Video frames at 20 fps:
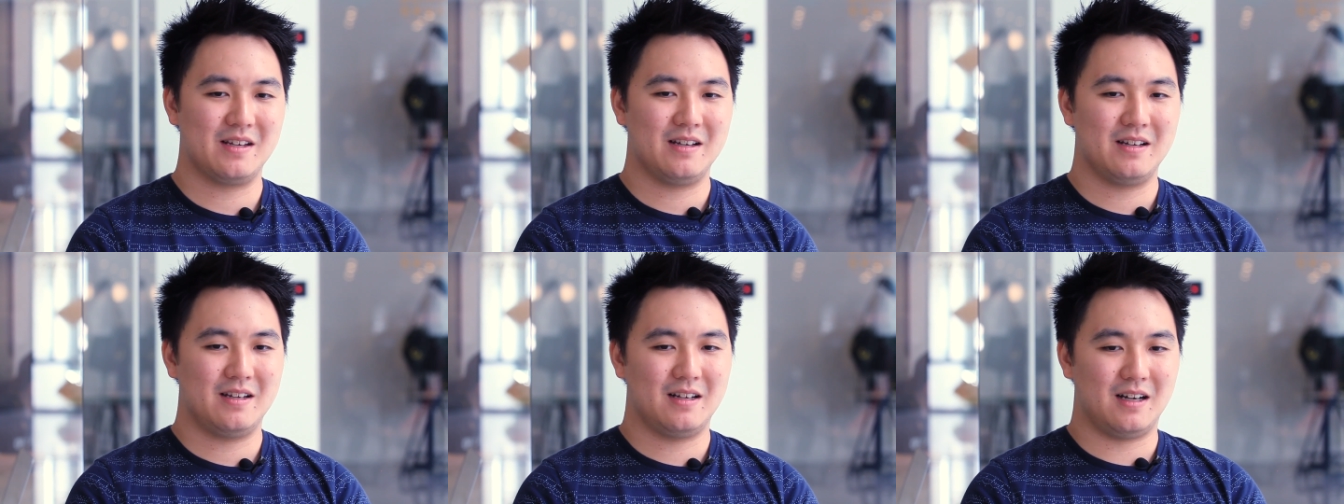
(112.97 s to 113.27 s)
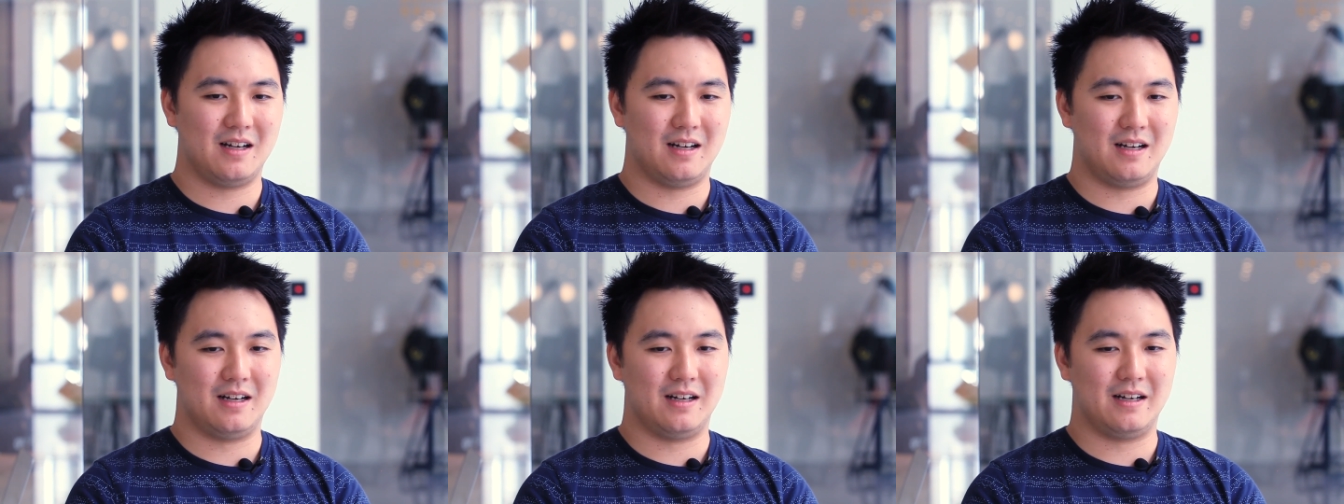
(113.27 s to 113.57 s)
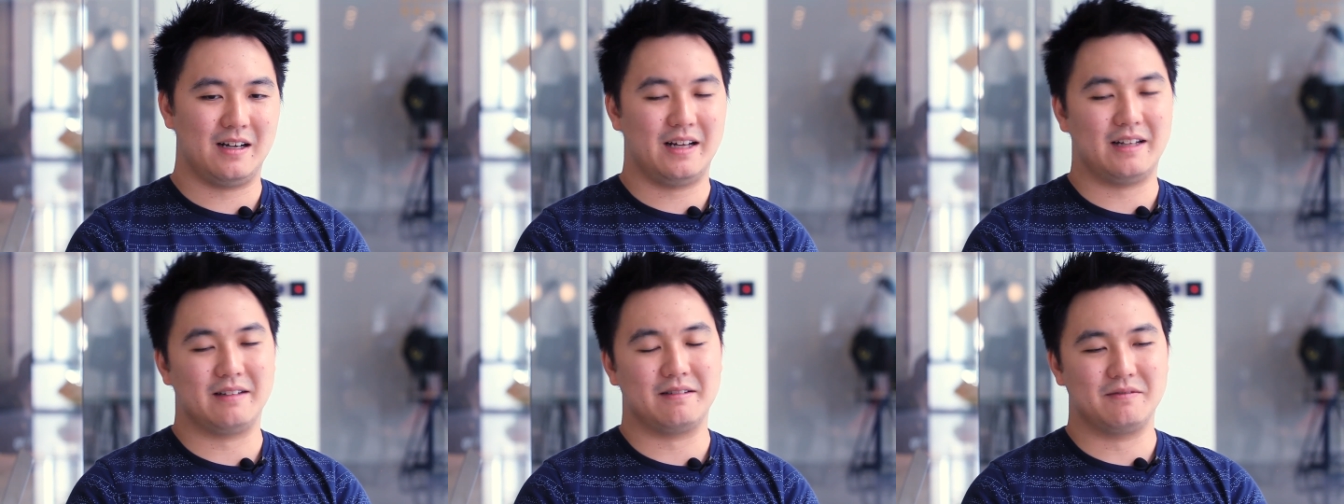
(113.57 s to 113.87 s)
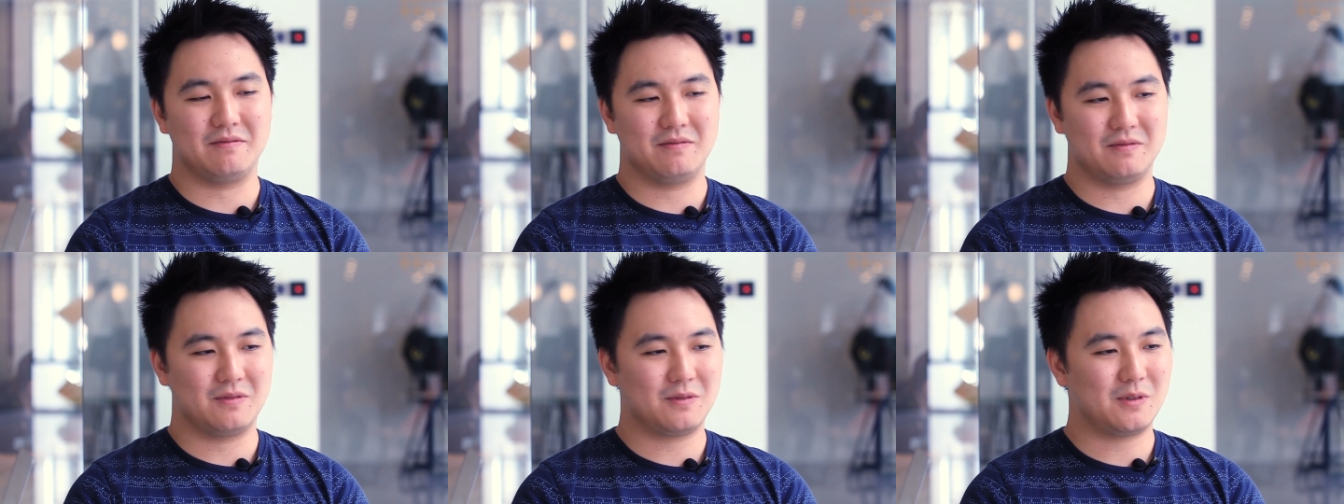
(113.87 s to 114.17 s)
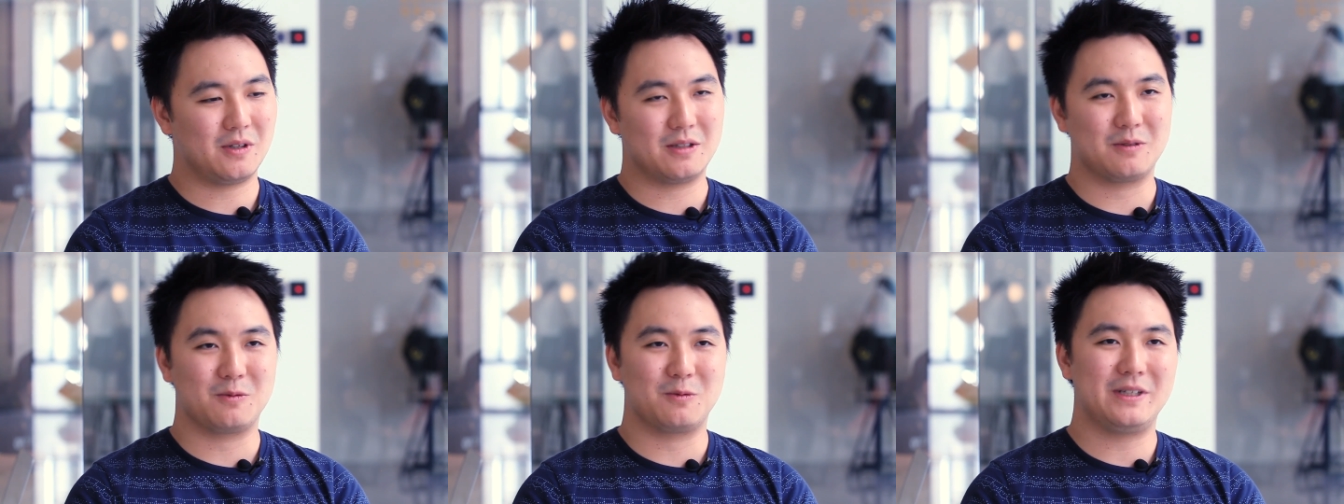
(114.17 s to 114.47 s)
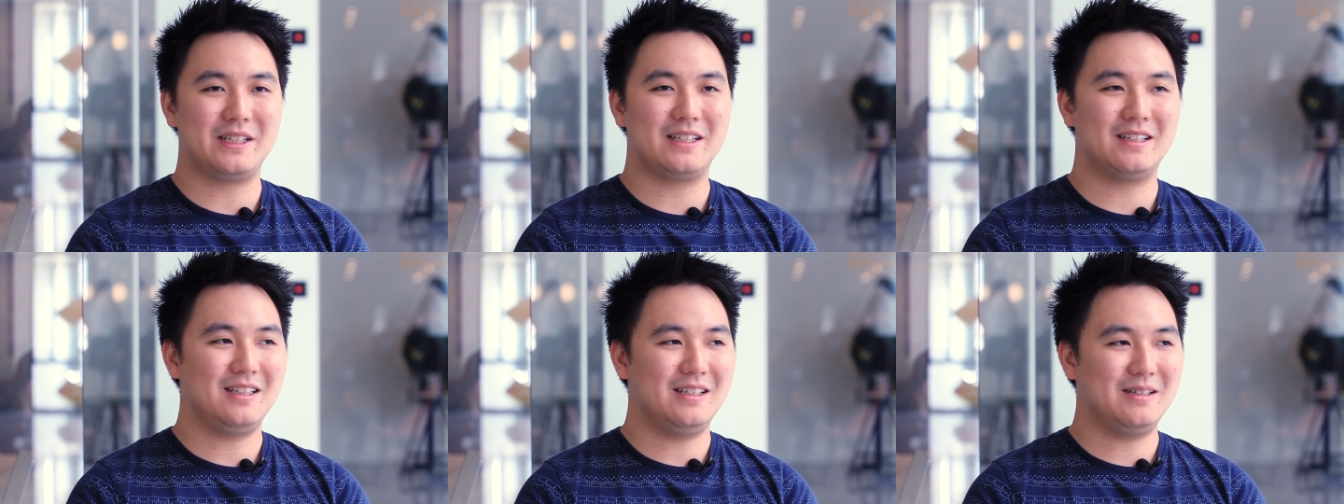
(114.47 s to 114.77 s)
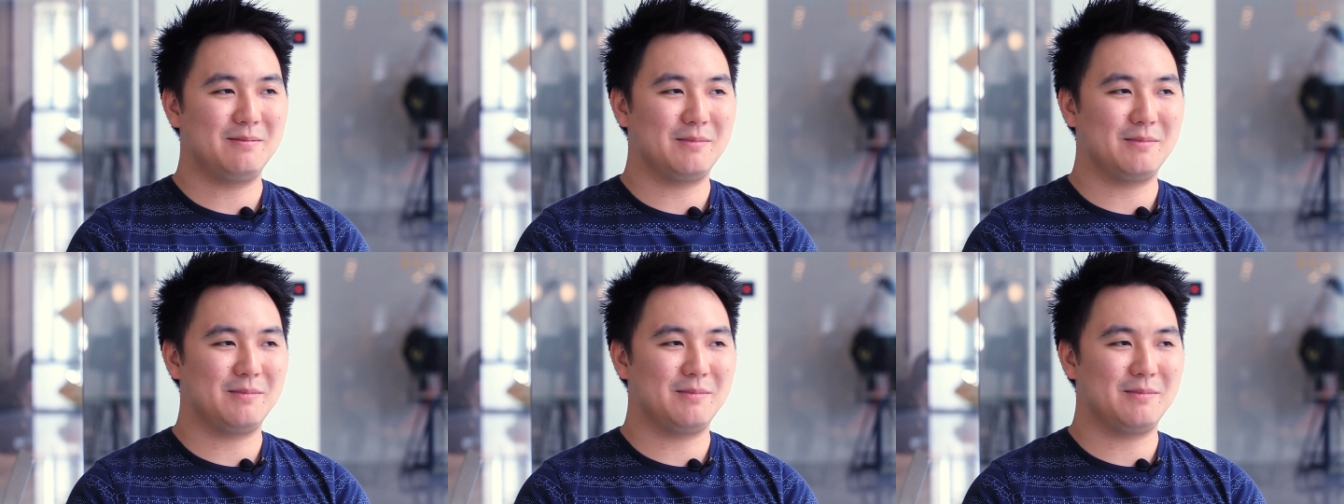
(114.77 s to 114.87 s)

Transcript: And on a weekly